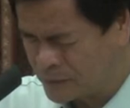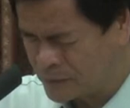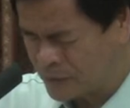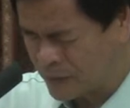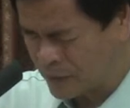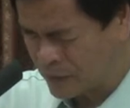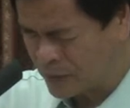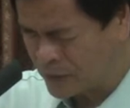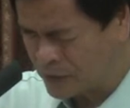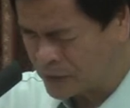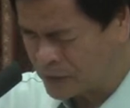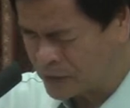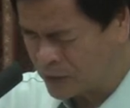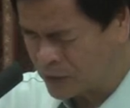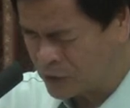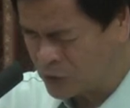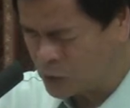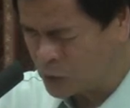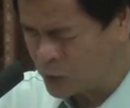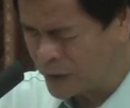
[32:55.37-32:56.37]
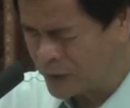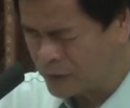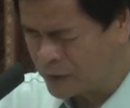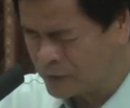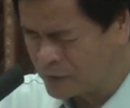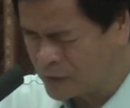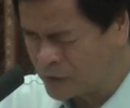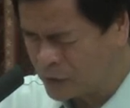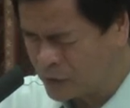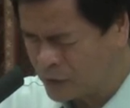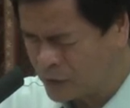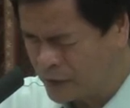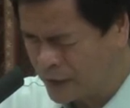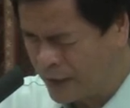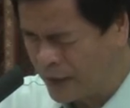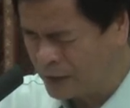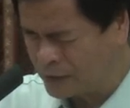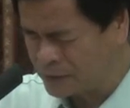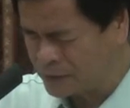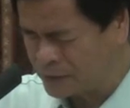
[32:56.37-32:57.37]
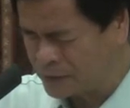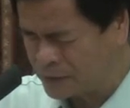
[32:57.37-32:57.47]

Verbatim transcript: the thoughts that you want them to have